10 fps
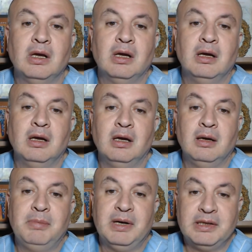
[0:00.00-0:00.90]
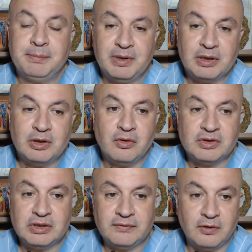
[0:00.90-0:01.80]
but the
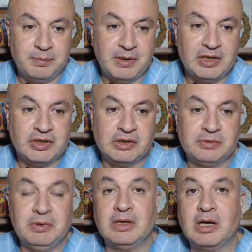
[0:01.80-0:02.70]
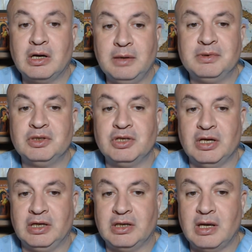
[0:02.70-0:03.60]
prognosis for patients with
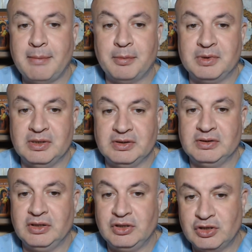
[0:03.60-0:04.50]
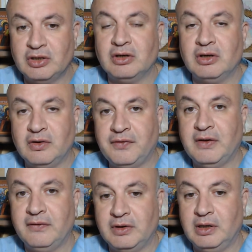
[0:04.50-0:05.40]
cryptogenic hemoptysis is generally
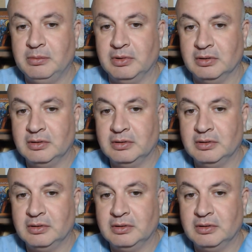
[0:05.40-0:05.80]
favorable,